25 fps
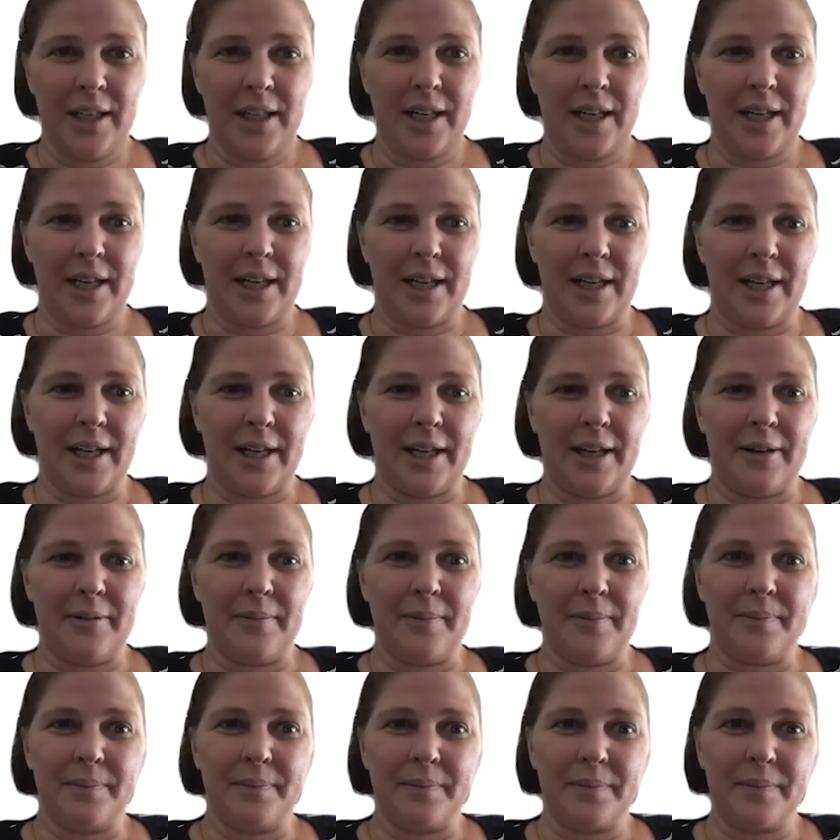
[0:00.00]

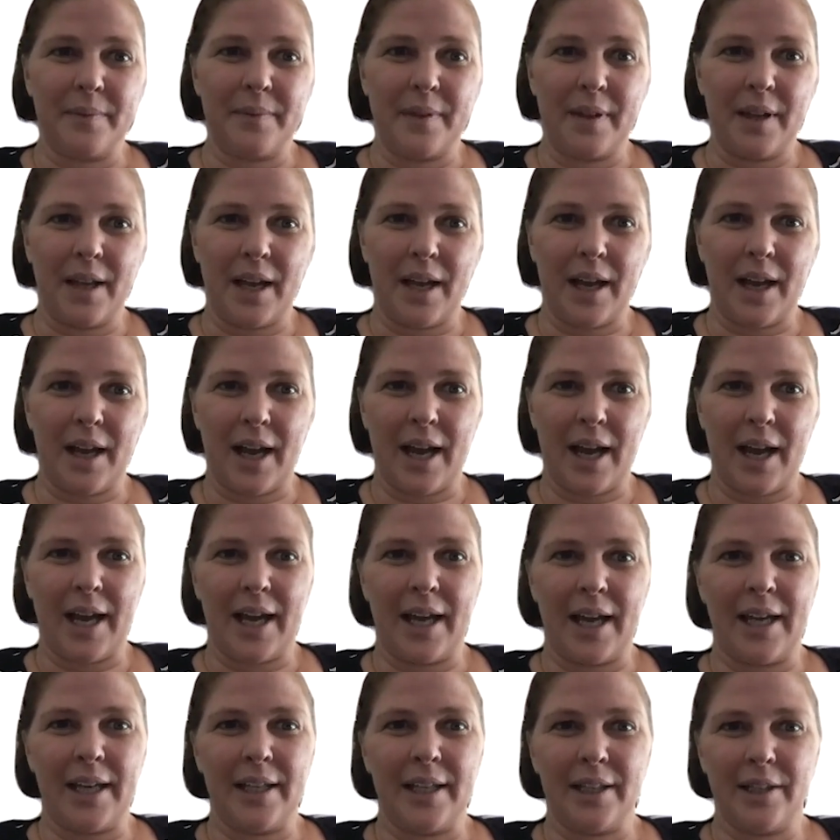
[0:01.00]
um,
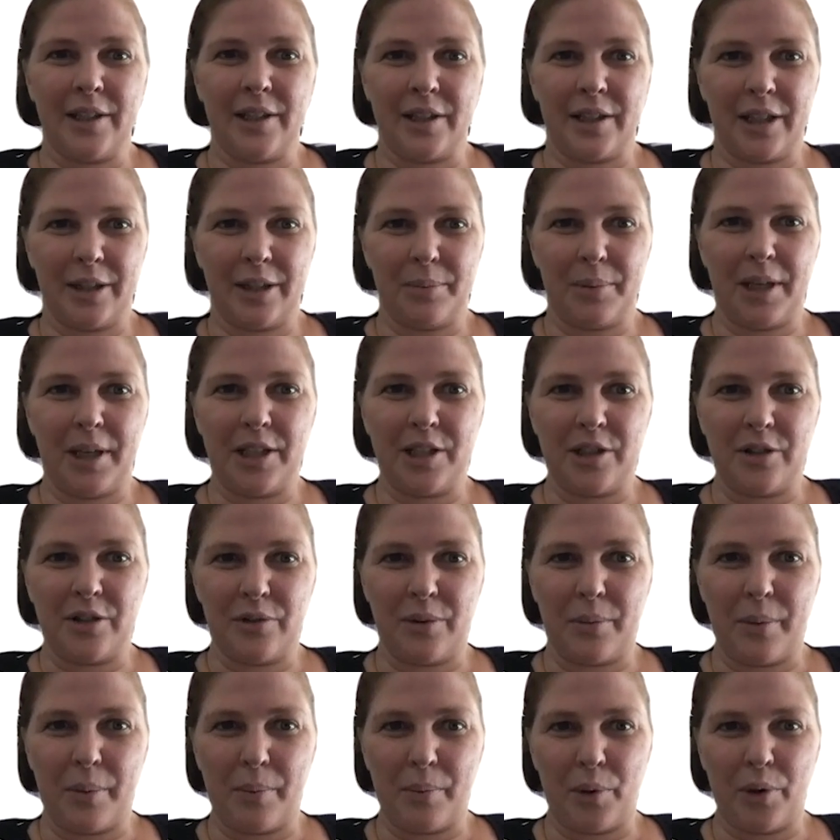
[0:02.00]
I look at a patient
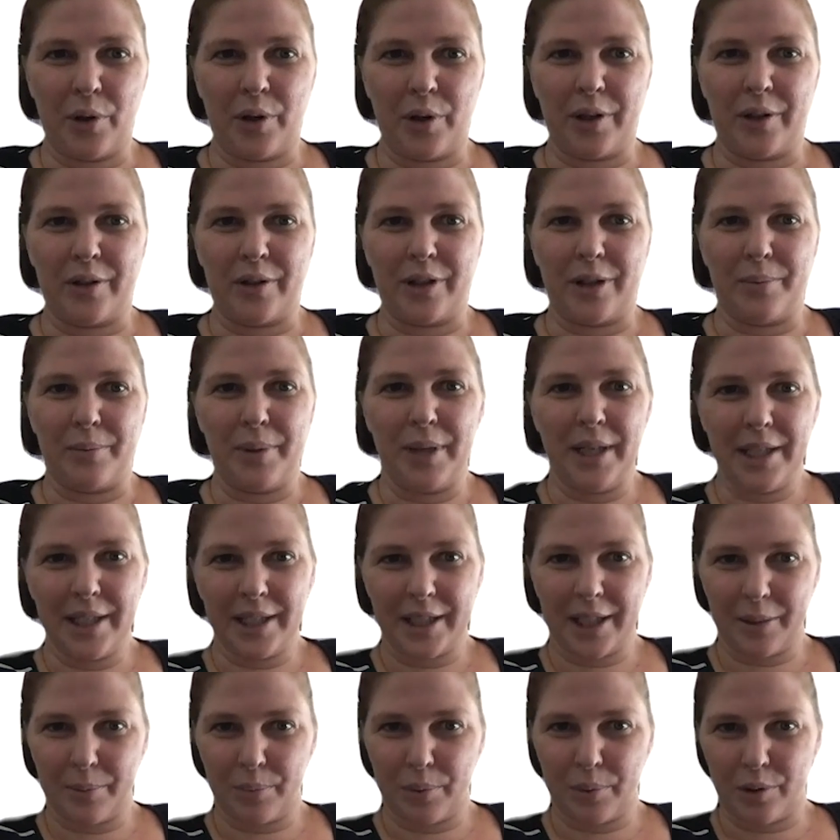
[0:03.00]
from a more
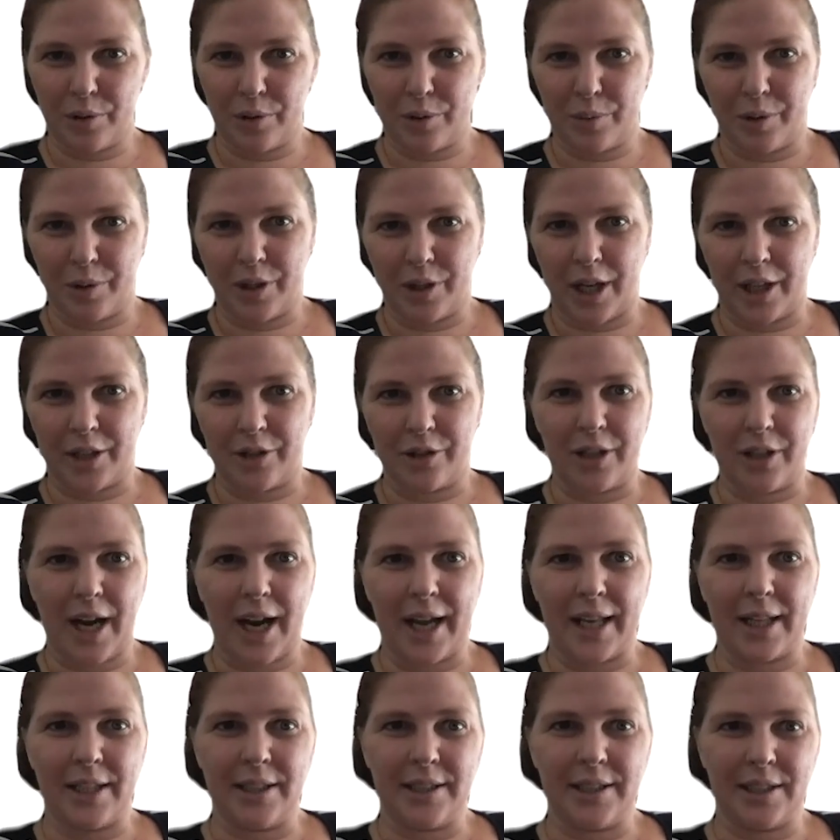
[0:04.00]
orthopedic approach, where Dr.
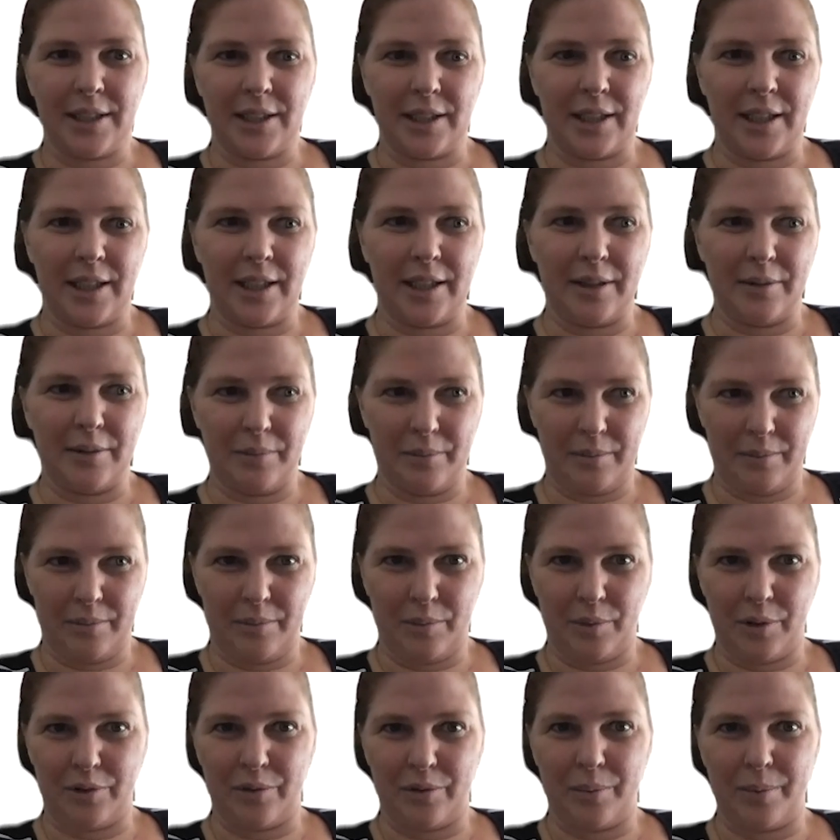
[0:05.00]
Kiley is looking
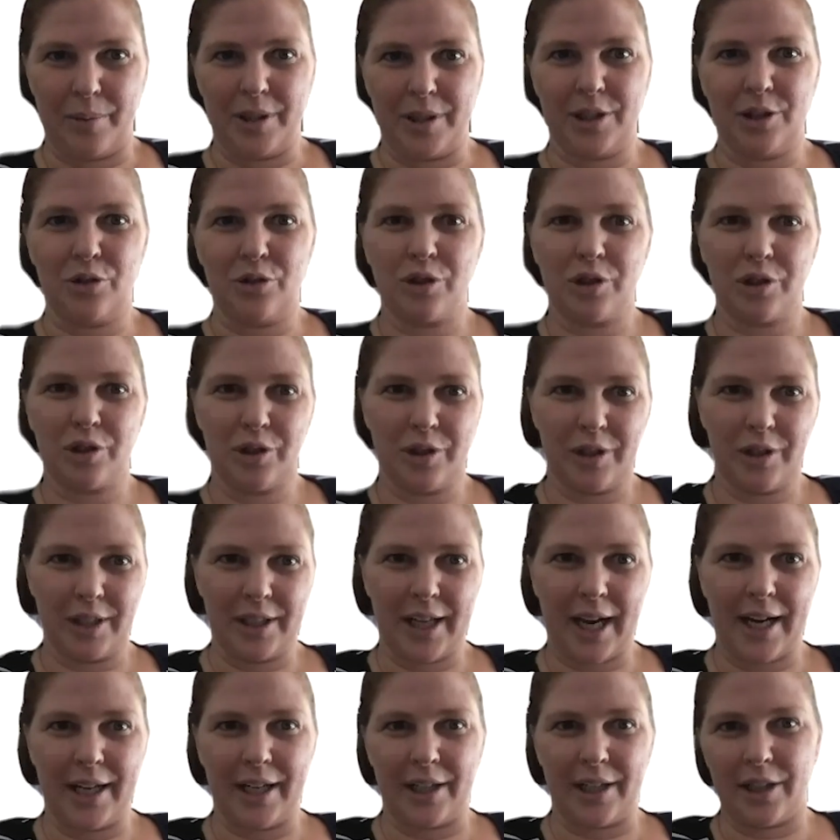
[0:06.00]
more from a surgical and
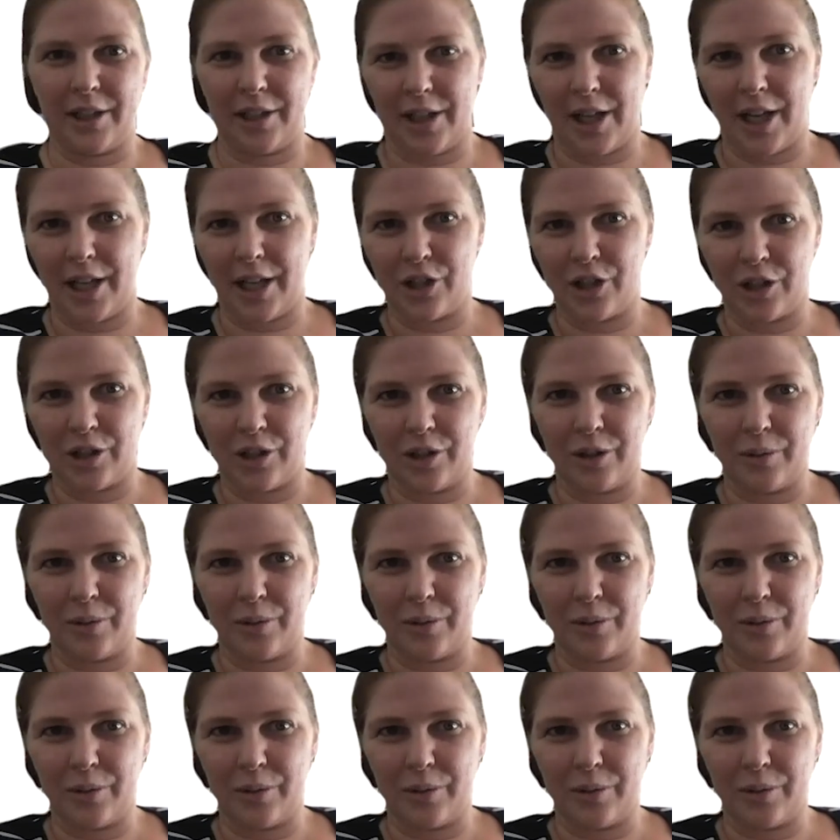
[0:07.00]
gynecological